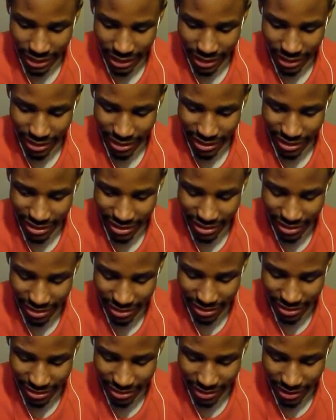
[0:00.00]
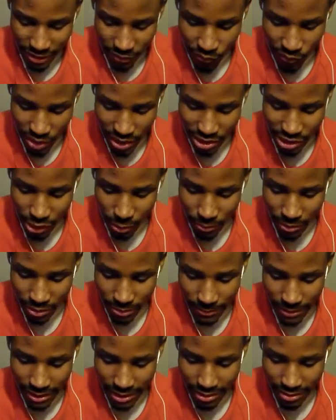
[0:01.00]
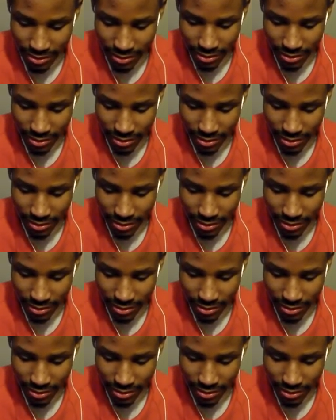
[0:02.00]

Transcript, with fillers: Yeah, if he supers me,